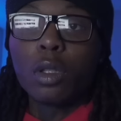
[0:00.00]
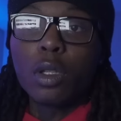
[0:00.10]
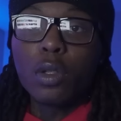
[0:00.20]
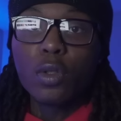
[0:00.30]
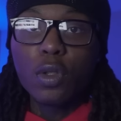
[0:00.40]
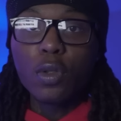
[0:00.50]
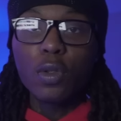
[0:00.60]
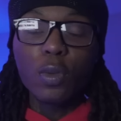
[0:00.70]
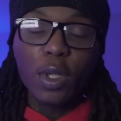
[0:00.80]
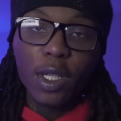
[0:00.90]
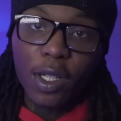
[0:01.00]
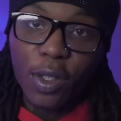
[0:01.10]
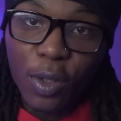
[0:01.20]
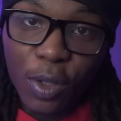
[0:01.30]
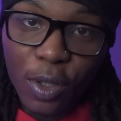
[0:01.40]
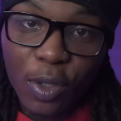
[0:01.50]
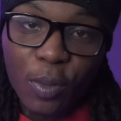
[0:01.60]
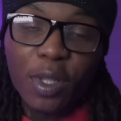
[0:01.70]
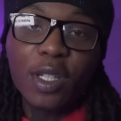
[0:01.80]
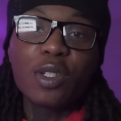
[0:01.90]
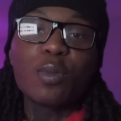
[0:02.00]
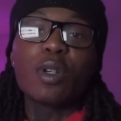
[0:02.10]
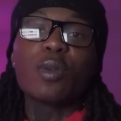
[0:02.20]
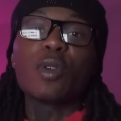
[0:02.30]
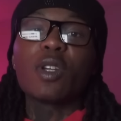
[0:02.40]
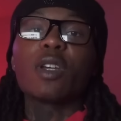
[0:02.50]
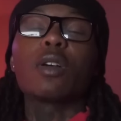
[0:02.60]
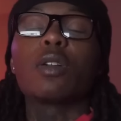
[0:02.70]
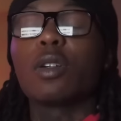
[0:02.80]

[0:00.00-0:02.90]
YouTube, what the hell going on, man? It's your boy Woody. Hold